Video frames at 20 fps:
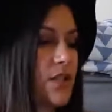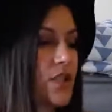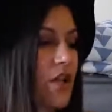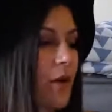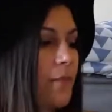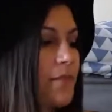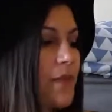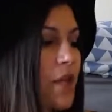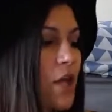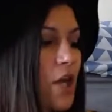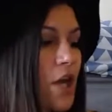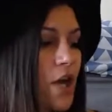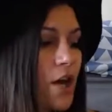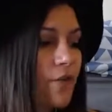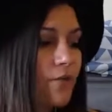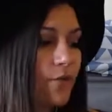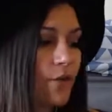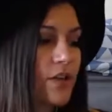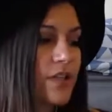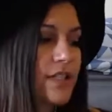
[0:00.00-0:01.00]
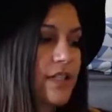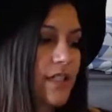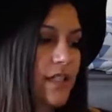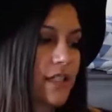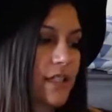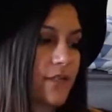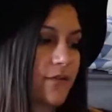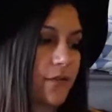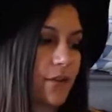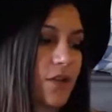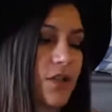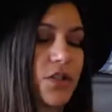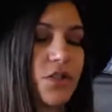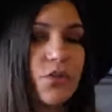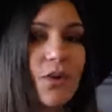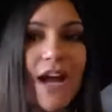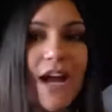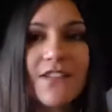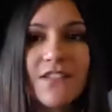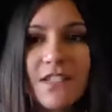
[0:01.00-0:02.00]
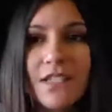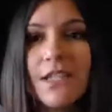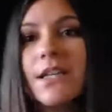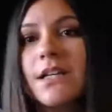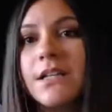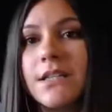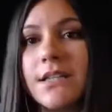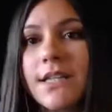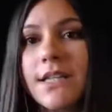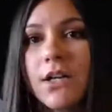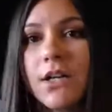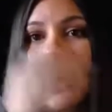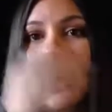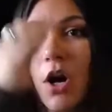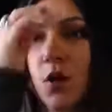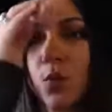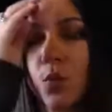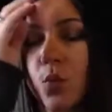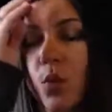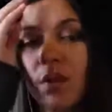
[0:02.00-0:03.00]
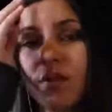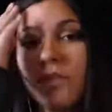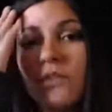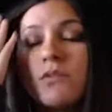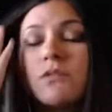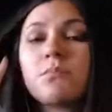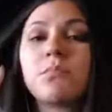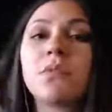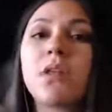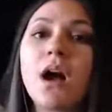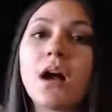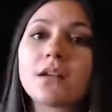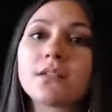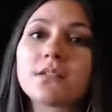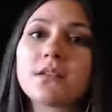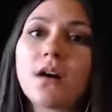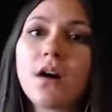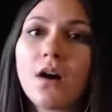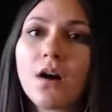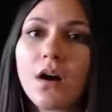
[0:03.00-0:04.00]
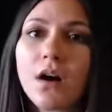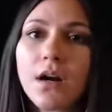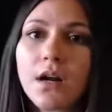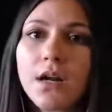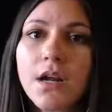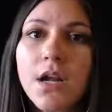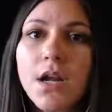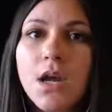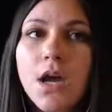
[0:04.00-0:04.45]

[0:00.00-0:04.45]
So first things first, you have to get clear on what those blocks are.